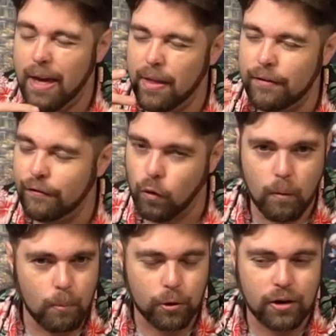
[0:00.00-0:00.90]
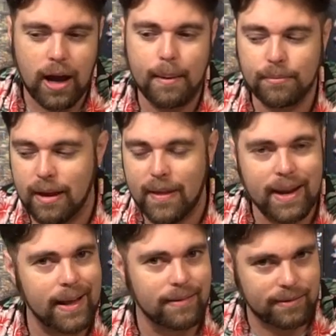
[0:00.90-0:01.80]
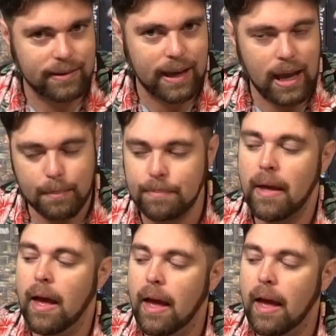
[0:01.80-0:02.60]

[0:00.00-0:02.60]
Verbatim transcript: and then four more times, and that ends the game.